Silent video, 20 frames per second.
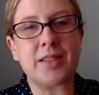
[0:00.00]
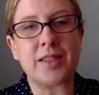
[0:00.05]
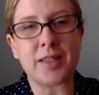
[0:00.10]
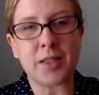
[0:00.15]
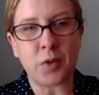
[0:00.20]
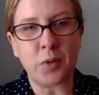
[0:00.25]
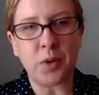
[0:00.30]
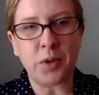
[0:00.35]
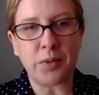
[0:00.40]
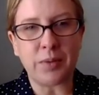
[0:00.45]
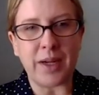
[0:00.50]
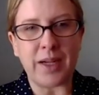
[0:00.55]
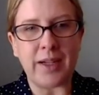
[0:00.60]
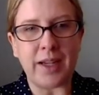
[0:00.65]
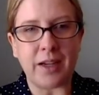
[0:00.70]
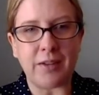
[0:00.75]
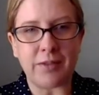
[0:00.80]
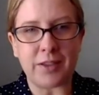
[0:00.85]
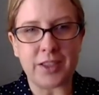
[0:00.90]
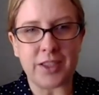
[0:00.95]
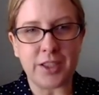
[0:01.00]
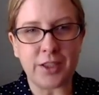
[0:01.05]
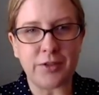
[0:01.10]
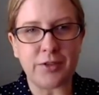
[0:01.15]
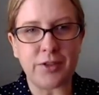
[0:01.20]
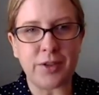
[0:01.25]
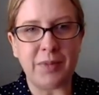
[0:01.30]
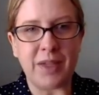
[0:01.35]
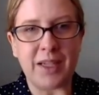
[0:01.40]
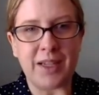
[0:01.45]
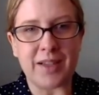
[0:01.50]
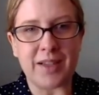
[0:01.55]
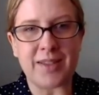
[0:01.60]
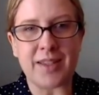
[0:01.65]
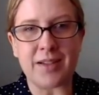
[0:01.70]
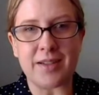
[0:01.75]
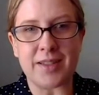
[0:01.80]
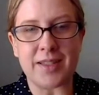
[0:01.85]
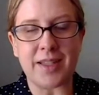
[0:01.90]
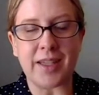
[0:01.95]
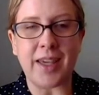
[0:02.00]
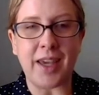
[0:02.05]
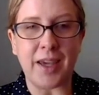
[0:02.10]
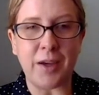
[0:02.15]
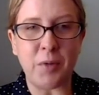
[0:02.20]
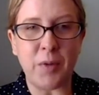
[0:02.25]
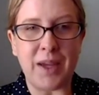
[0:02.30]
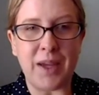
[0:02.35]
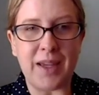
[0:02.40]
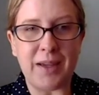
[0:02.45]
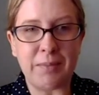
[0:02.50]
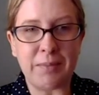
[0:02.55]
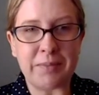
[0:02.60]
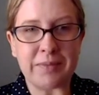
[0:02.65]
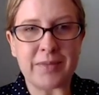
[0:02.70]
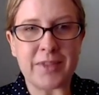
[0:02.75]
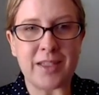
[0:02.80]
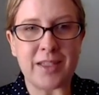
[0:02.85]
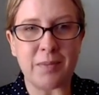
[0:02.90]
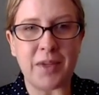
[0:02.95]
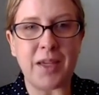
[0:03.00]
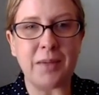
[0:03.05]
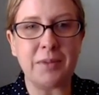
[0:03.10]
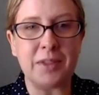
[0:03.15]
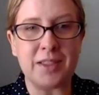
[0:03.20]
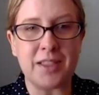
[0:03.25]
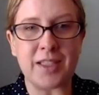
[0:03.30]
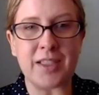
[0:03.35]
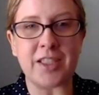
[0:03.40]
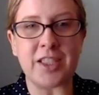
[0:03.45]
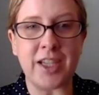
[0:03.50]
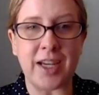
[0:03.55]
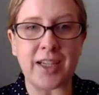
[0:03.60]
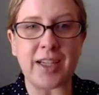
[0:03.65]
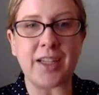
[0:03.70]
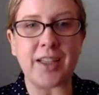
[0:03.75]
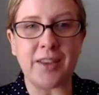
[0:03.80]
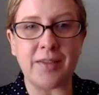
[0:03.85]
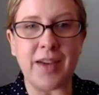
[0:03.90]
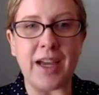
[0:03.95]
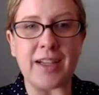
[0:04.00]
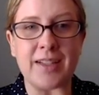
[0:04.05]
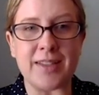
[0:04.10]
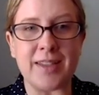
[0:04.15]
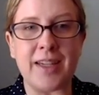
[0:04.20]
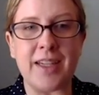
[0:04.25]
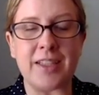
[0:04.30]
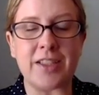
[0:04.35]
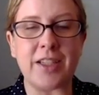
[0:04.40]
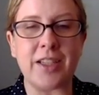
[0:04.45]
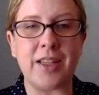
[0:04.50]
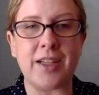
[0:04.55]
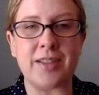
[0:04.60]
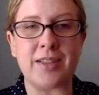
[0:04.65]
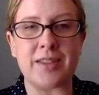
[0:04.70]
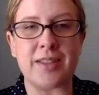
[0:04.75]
school right now for children because there's a gateway to be able to check the vaccination.